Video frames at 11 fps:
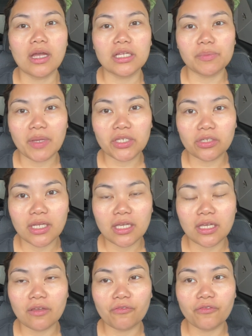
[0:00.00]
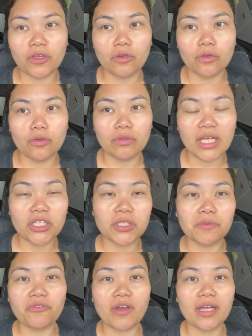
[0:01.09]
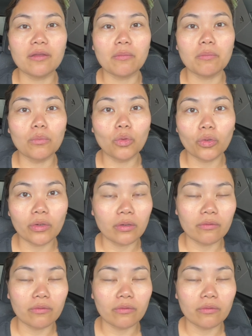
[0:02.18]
Especially if you need to provide more